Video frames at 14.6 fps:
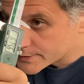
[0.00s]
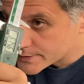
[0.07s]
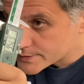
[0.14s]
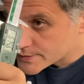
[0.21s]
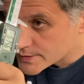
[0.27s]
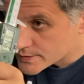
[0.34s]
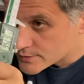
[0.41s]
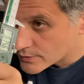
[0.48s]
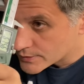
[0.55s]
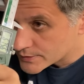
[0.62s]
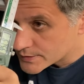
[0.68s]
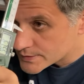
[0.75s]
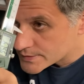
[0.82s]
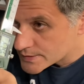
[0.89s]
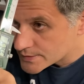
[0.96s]
this, it's not
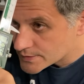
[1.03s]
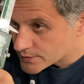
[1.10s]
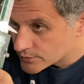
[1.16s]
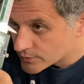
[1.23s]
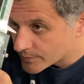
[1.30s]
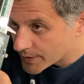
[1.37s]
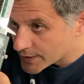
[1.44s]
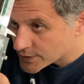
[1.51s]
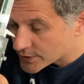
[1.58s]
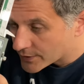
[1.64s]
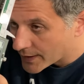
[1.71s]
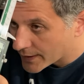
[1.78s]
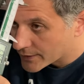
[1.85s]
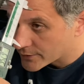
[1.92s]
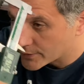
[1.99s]
as easy to measure
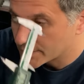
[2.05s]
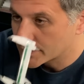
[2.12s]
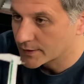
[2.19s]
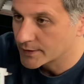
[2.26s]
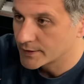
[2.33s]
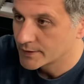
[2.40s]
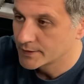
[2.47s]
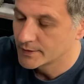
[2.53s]
accurately.